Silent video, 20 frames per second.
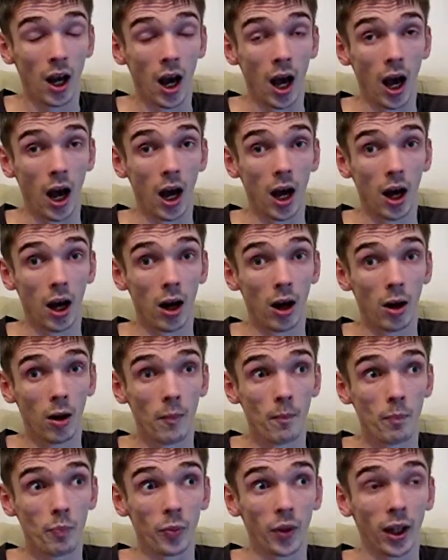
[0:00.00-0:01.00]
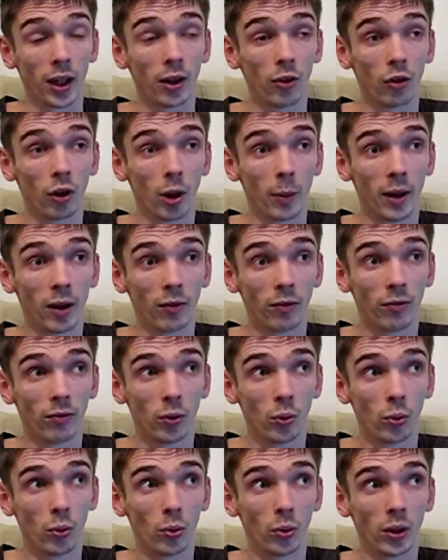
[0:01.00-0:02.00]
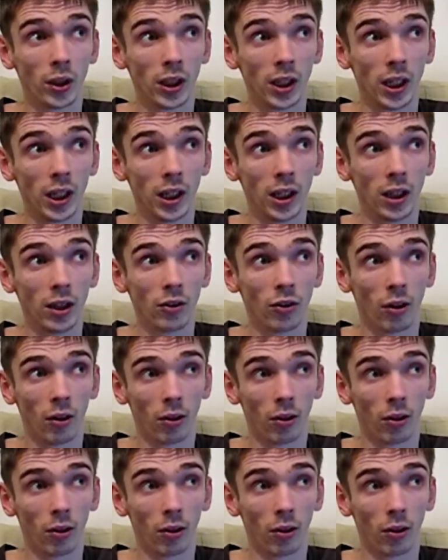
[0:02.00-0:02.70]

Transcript: and it took about 4 years,